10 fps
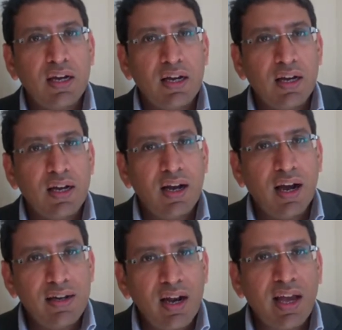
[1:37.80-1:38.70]

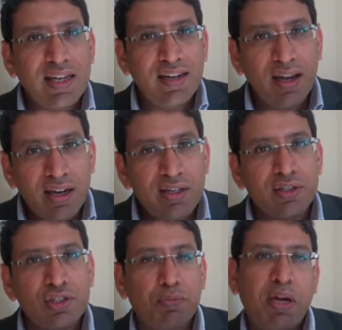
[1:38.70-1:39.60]
underlying
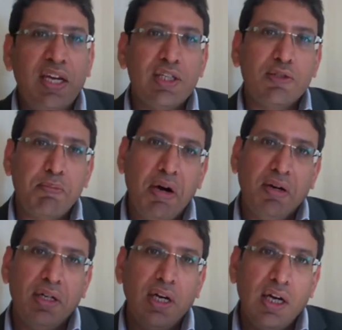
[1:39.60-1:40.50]
inheritance playing its part,